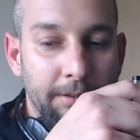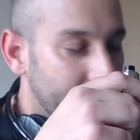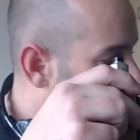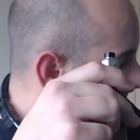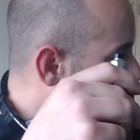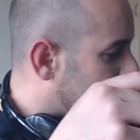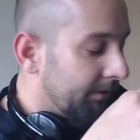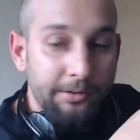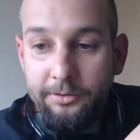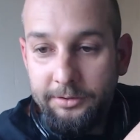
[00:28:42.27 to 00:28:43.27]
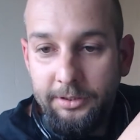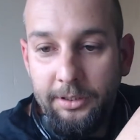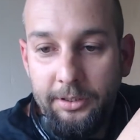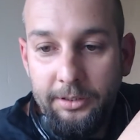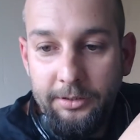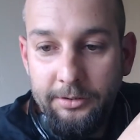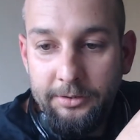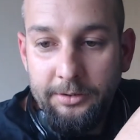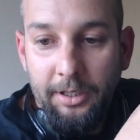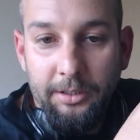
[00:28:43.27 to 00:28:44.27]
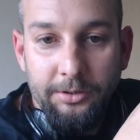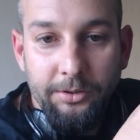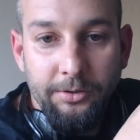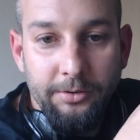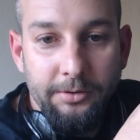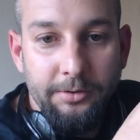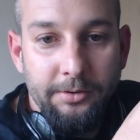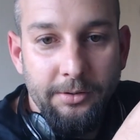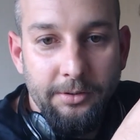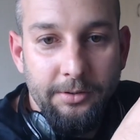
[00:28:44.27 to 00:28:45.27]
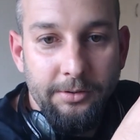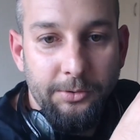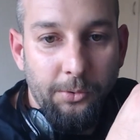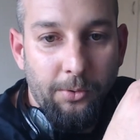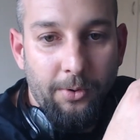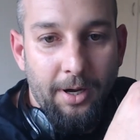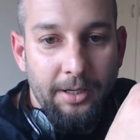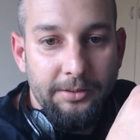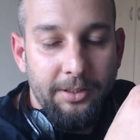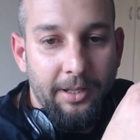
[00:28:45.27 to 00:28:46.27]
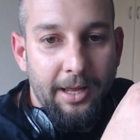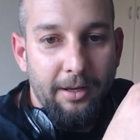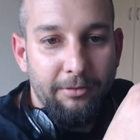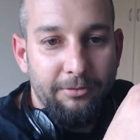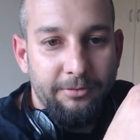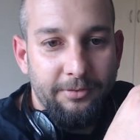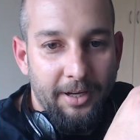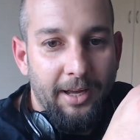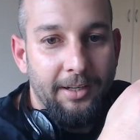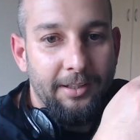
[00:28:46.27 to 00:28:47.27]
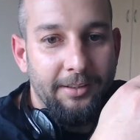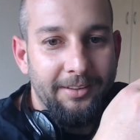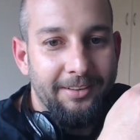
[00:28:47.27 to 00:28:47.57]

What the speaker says: yeah, I do. Zor, I still have a Hadley.